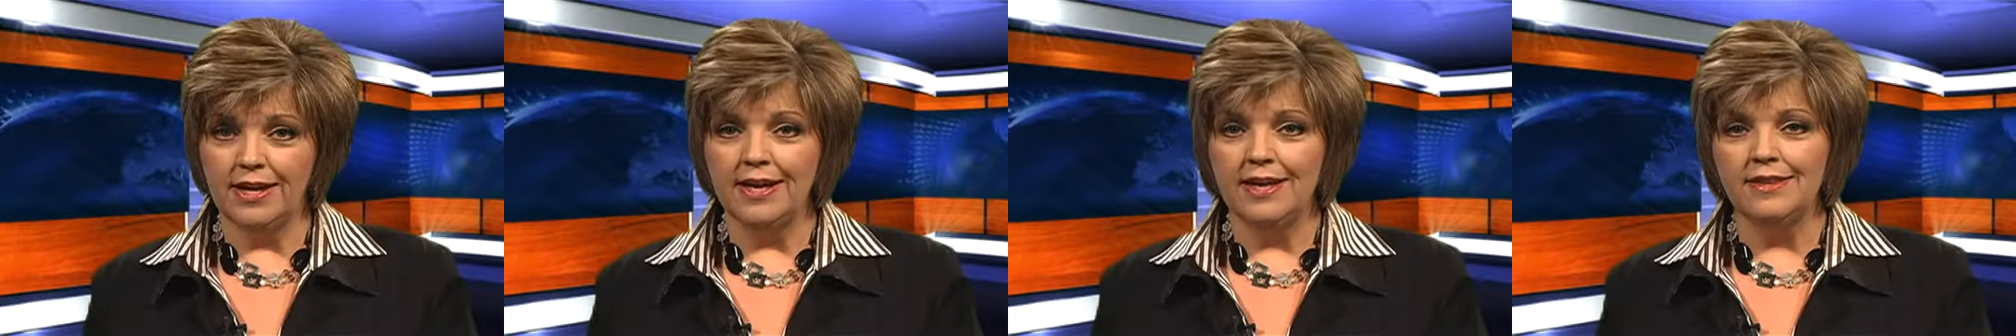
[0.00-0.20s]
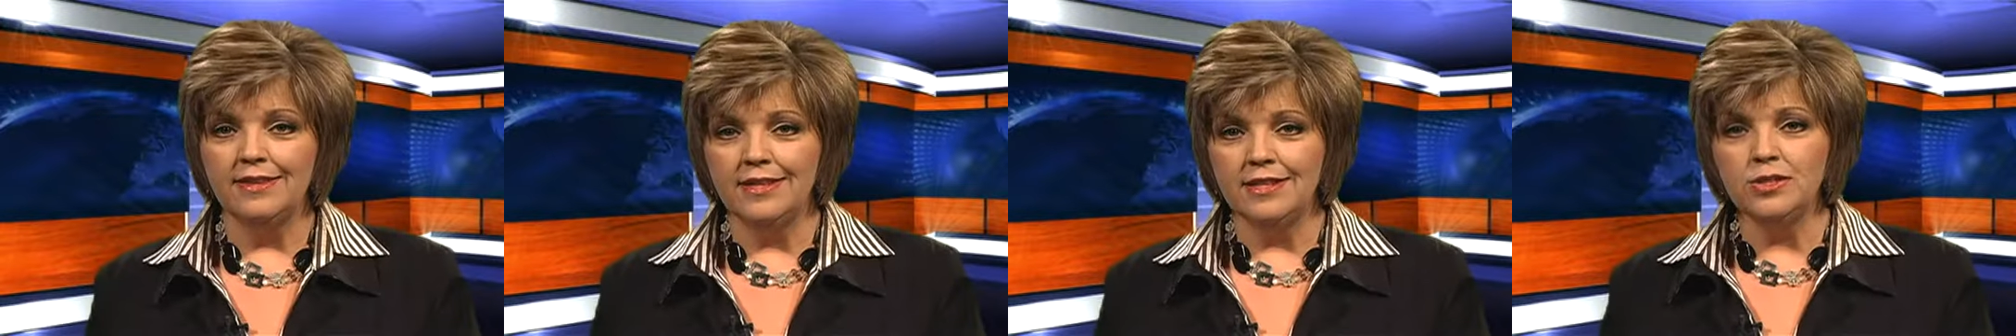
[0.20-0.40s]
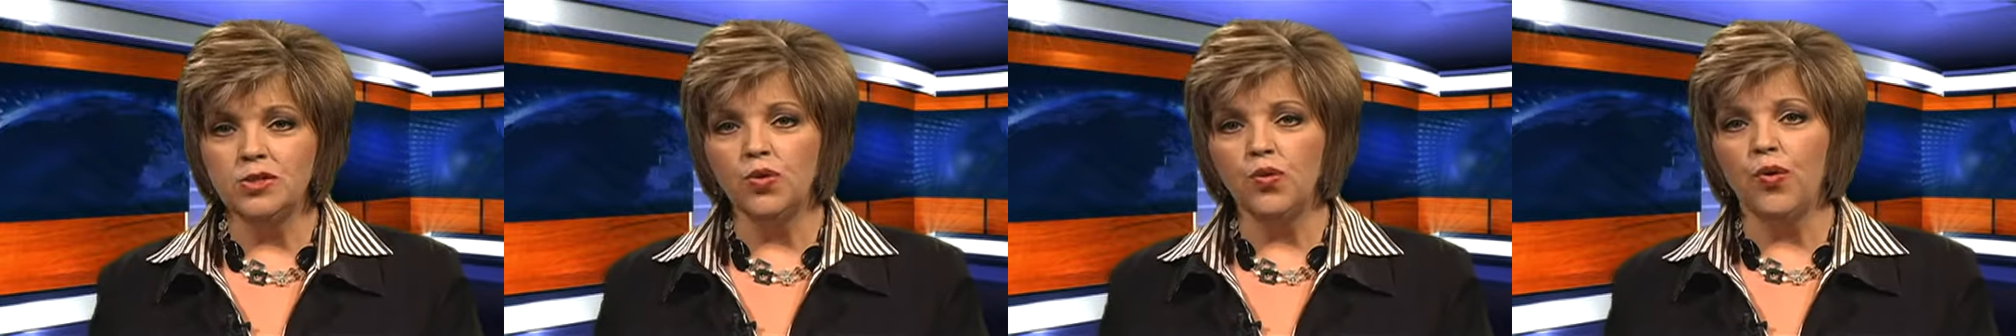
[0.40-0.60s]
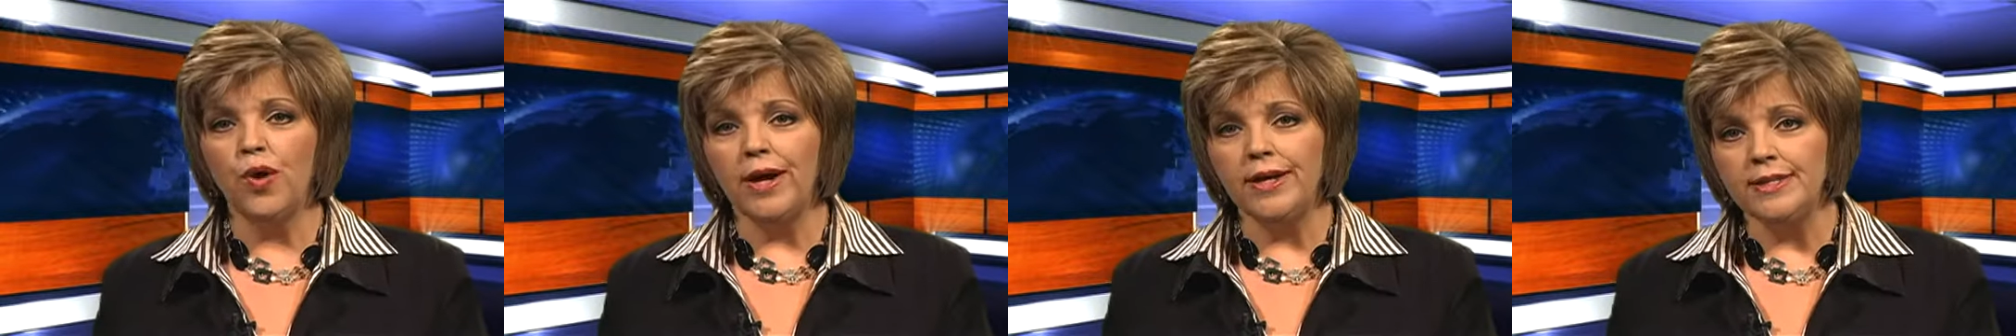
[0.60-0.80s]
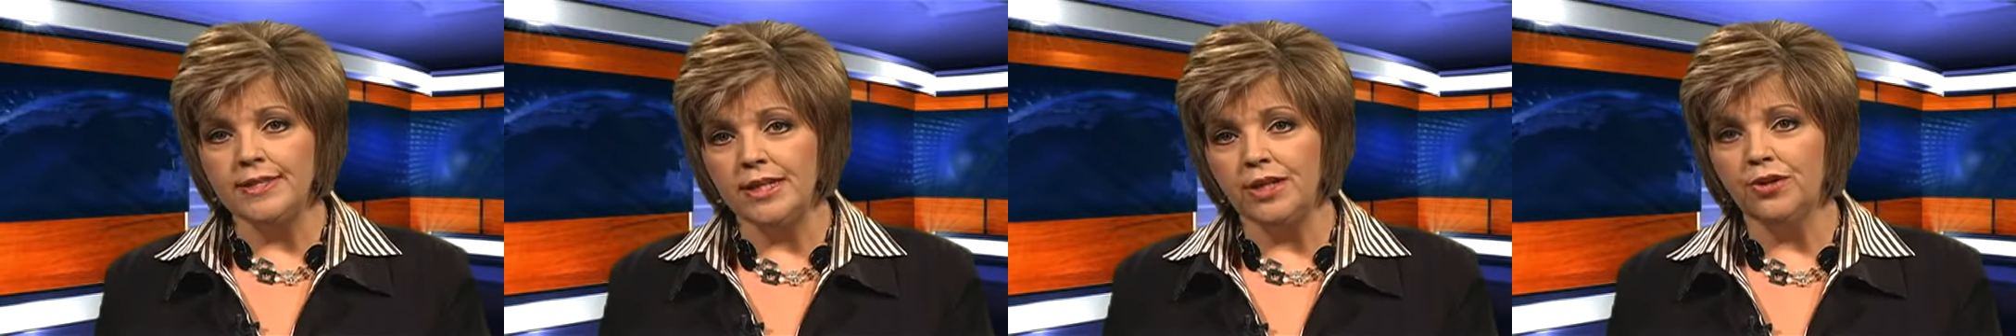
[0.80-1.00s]
This
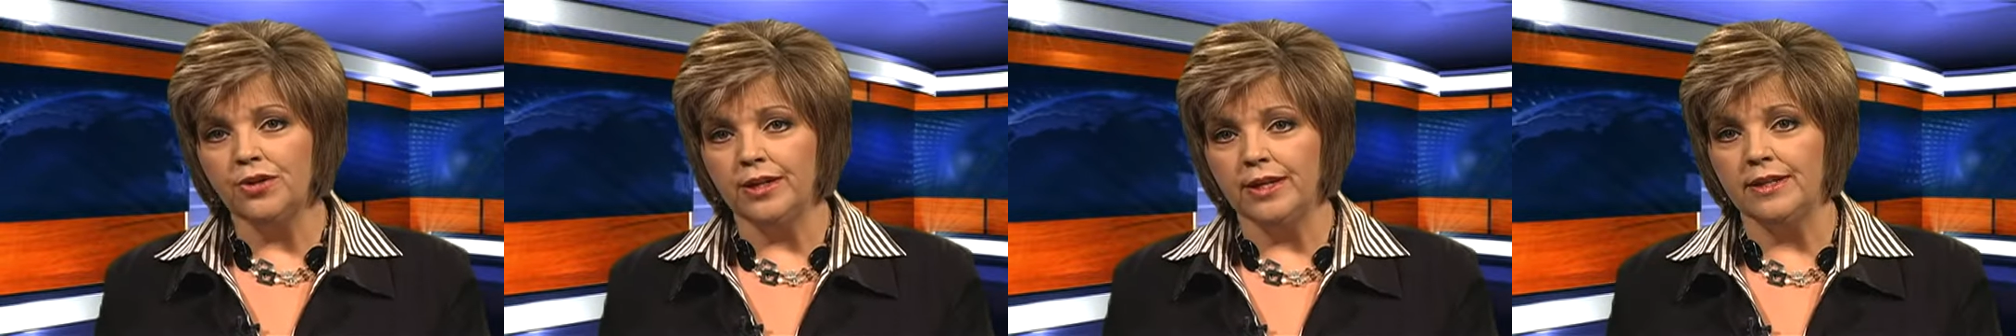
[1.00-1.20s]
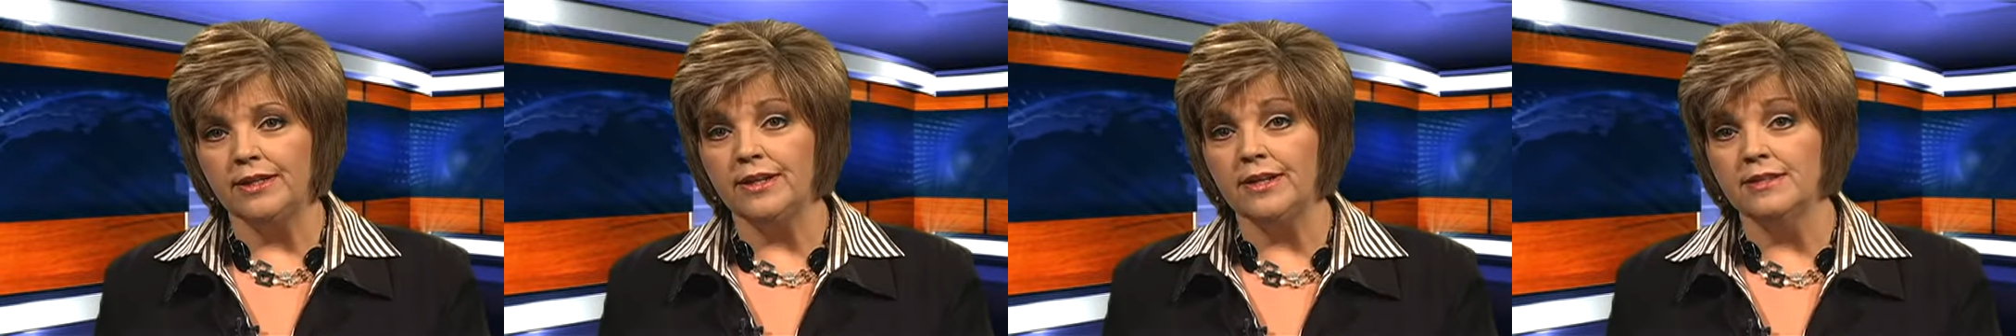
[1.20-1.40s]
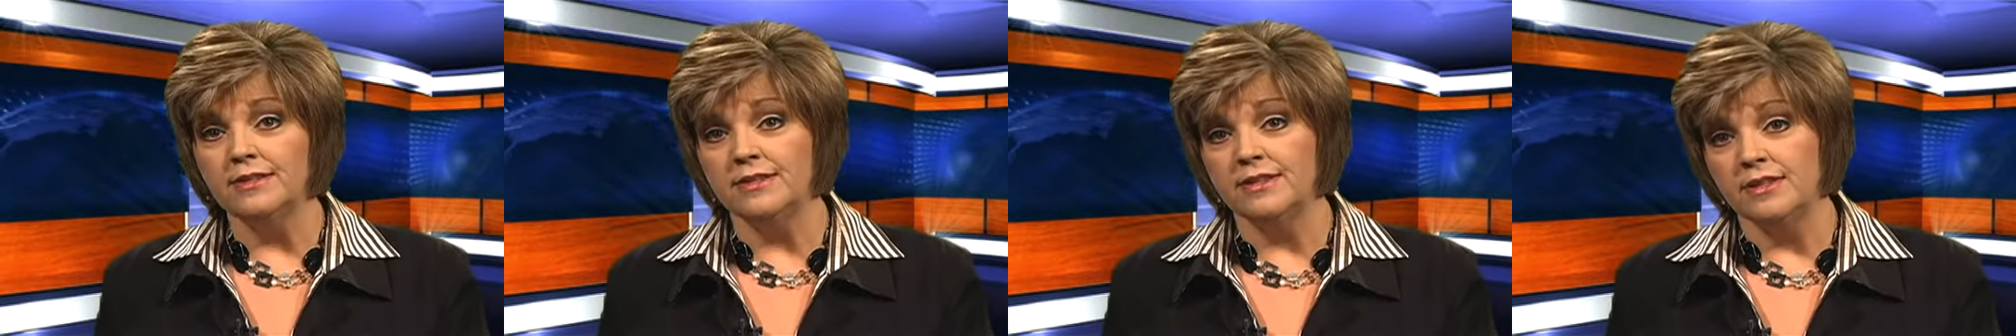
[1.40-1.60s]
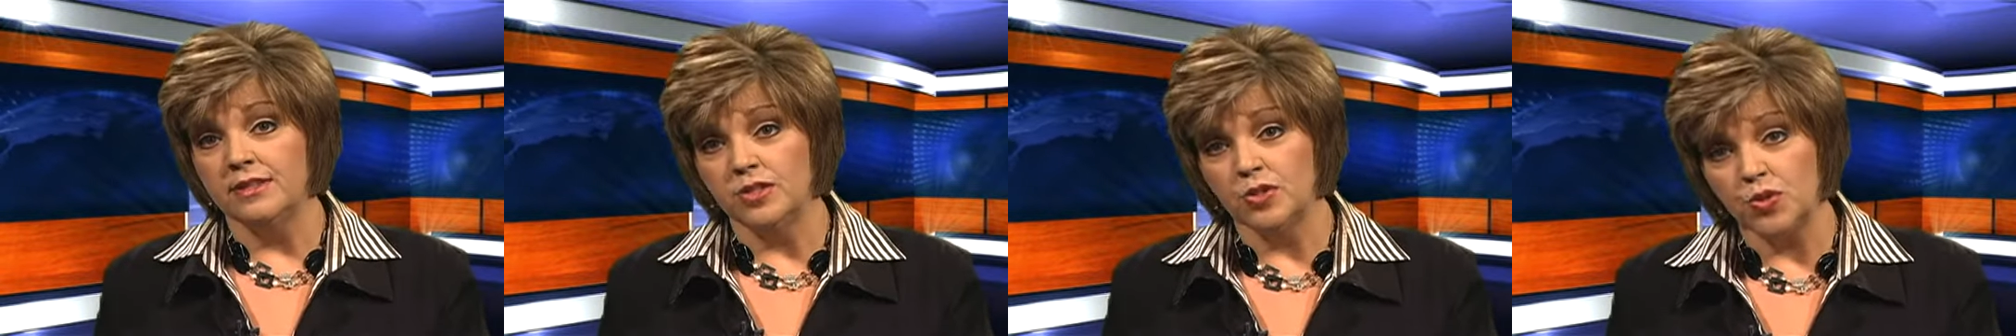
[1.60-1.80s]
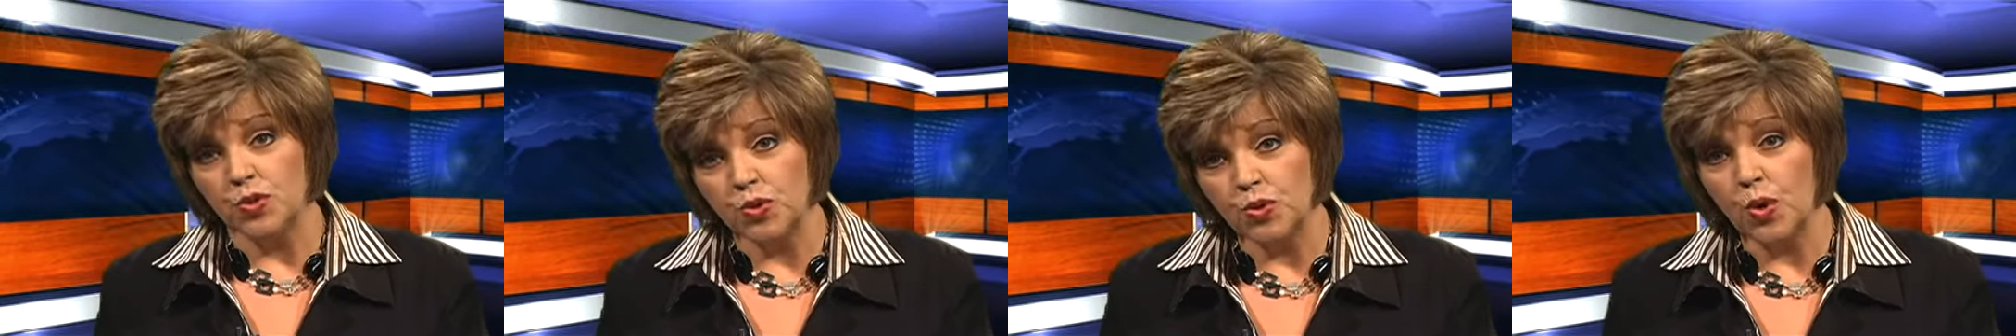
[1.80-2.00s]
criterion is the
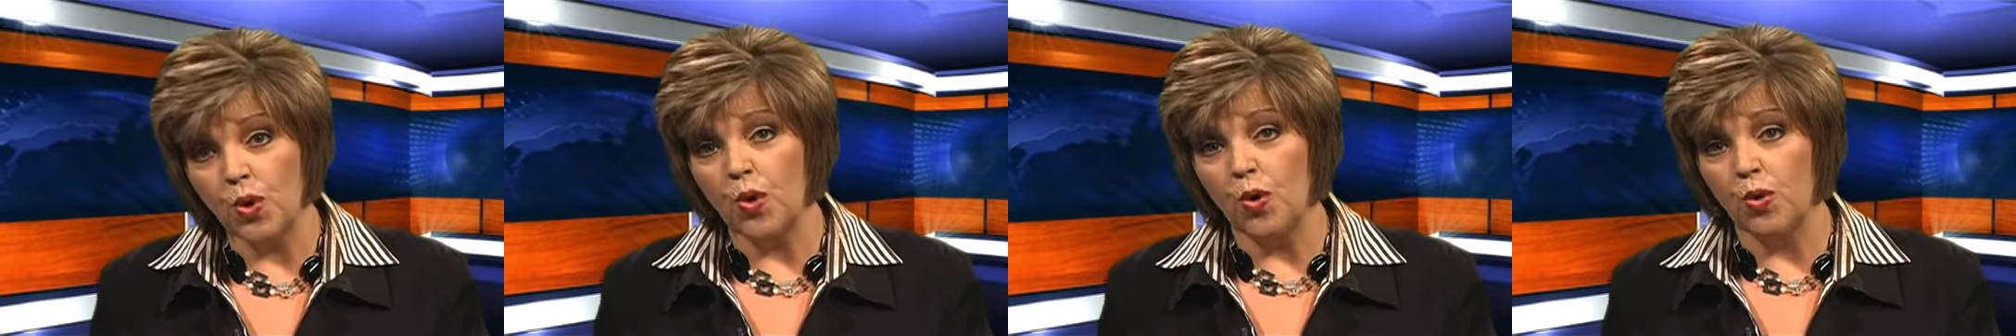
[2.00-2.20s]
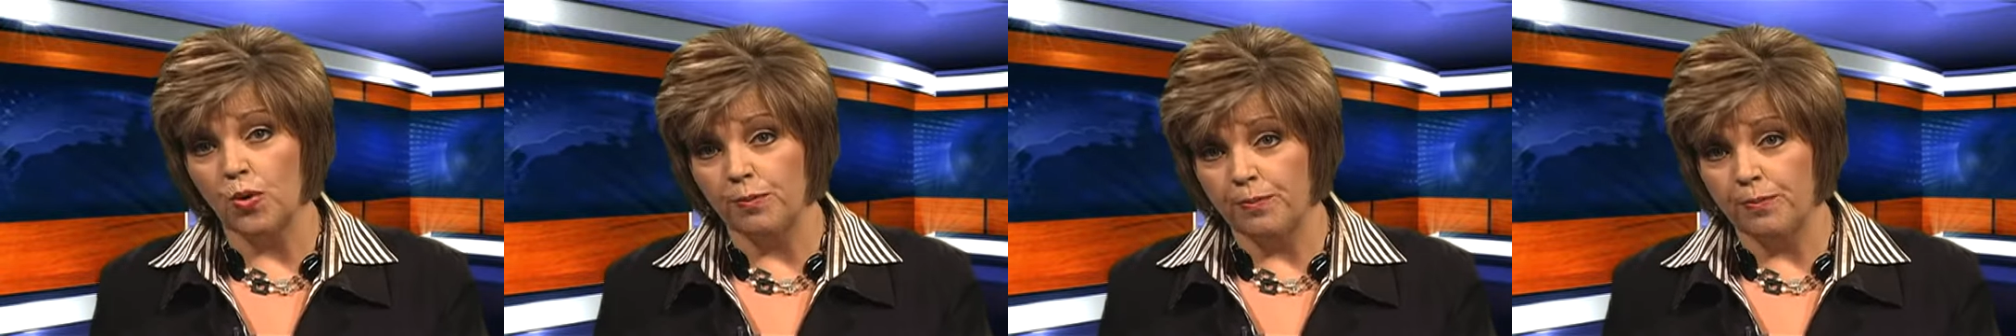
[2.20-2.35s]
sole